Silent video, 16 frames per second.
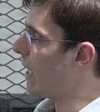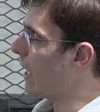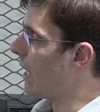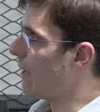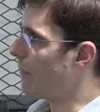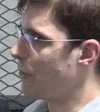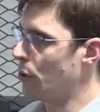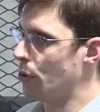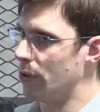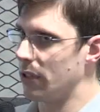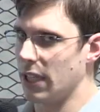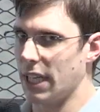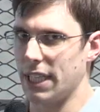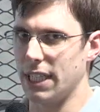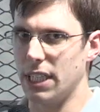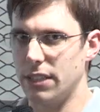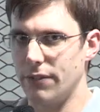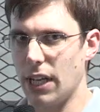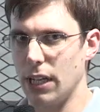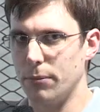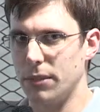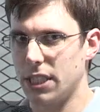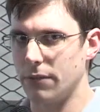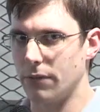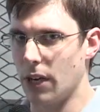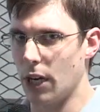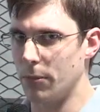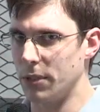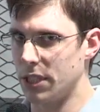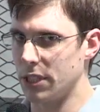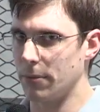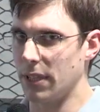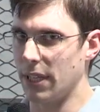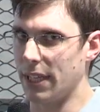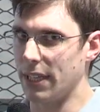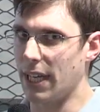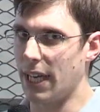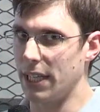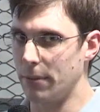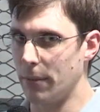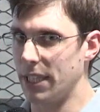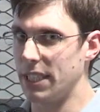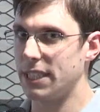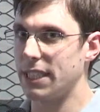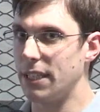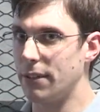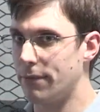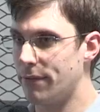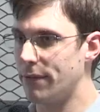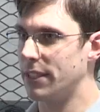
if you're like in a development environment or something like that, you might see